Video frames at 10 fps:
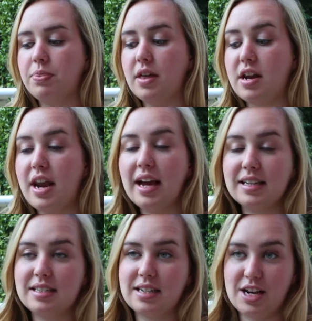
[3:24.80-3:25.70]
the
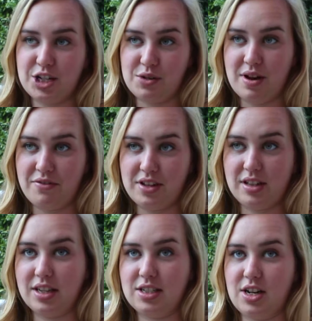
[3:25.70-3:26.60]
next issue of The
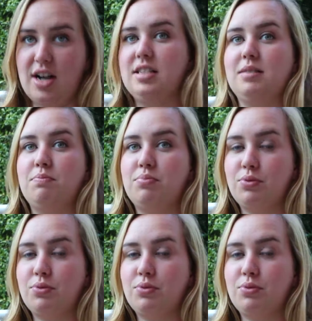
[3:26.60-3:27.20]
Cluster is